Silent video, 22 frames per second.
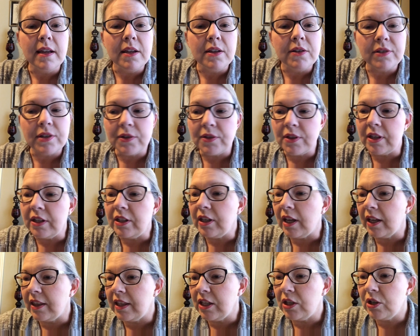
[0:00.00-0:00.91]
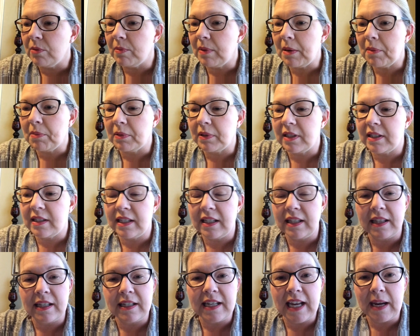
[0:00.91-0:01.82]
so that I think you'll be able to see
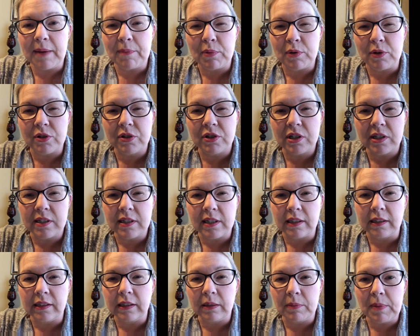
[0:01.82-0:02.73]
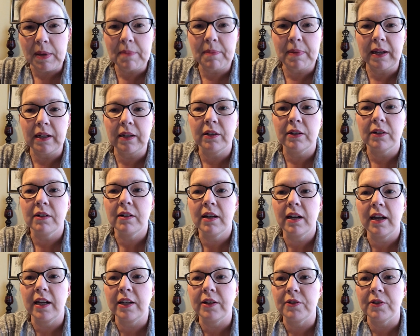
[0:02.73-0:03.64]
the dampers just a little bit better
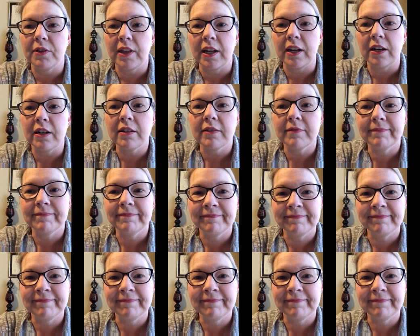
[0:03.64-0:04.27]
under there.